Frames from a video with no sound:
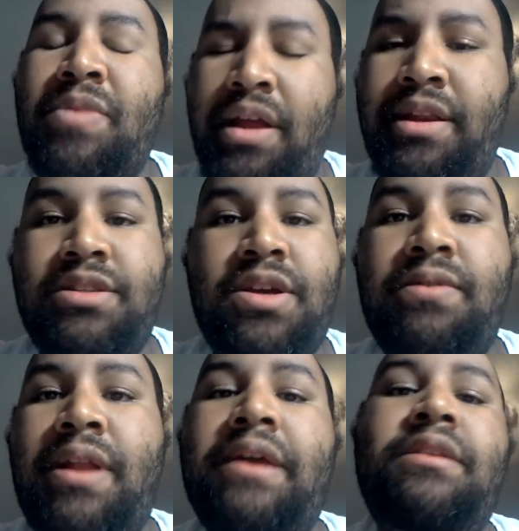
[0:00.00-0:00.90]
and in
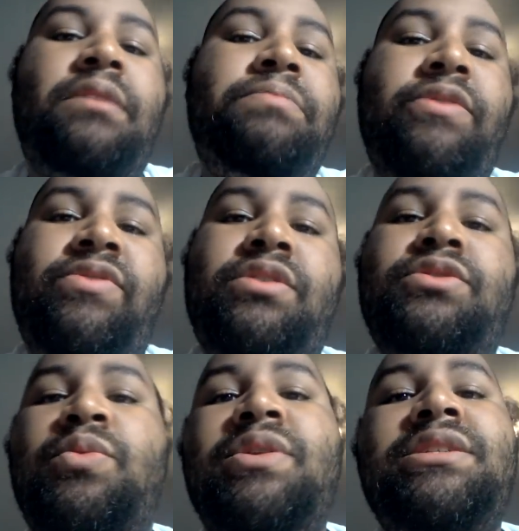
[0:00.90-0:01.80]
turn, I end up giving her
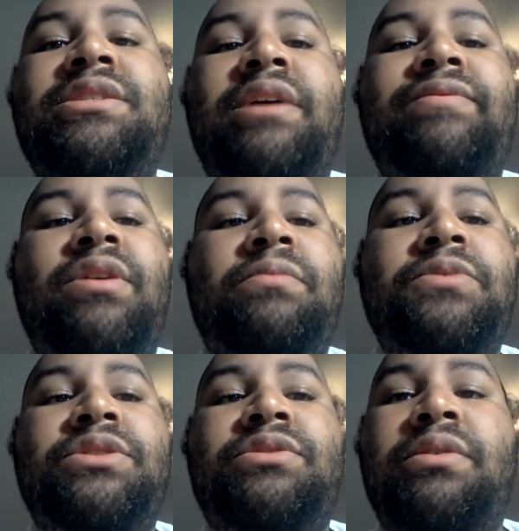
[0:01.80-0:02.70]
$27,
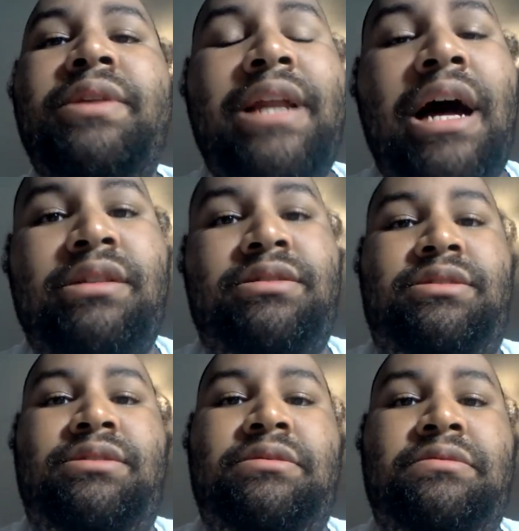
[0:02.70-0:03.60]
almost
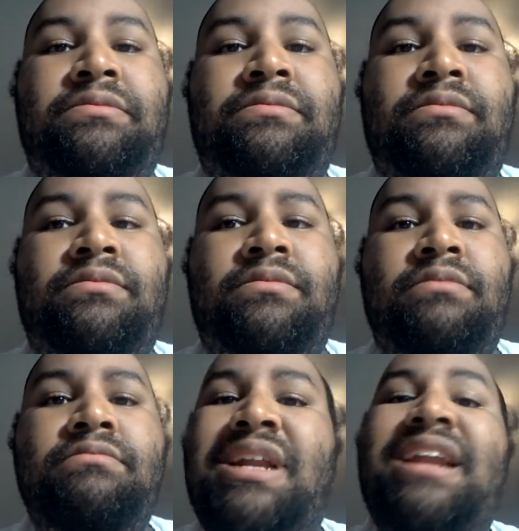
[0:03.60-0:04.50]
$30.
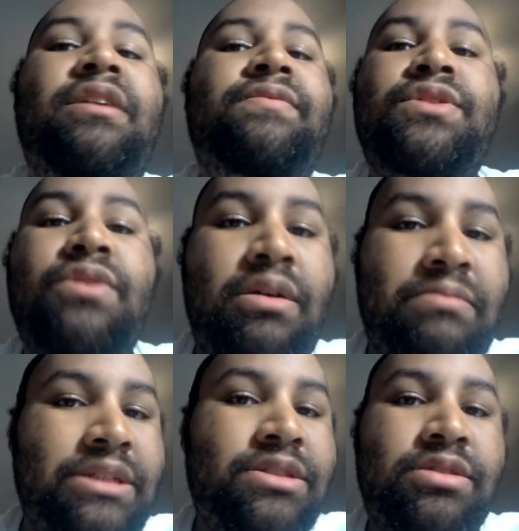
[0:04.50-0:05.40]
But I never thought
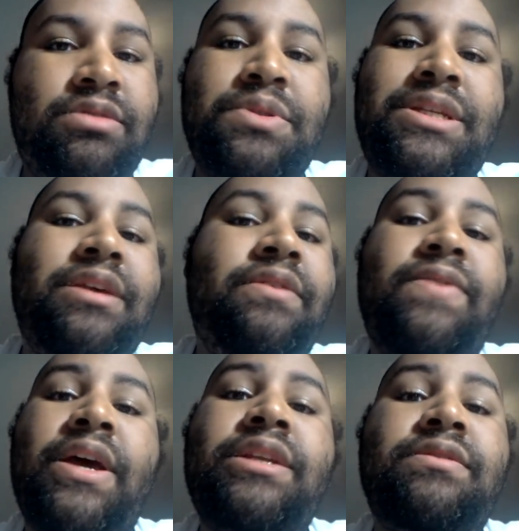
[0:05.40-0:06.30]
my sister would take
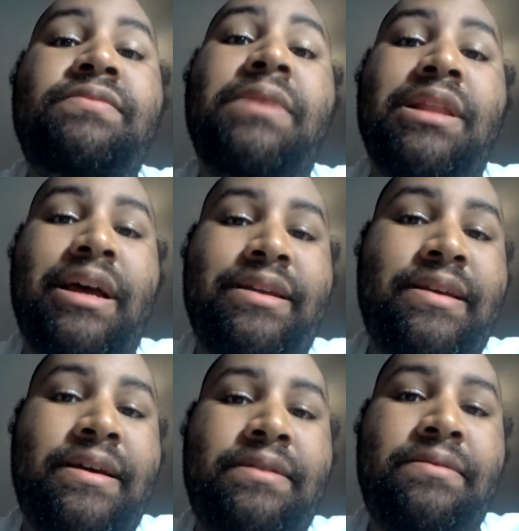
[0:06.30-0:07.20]
advantage of me like
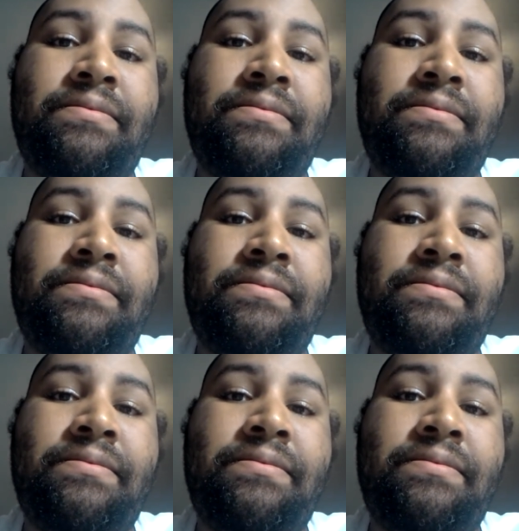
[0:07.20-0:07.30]
that.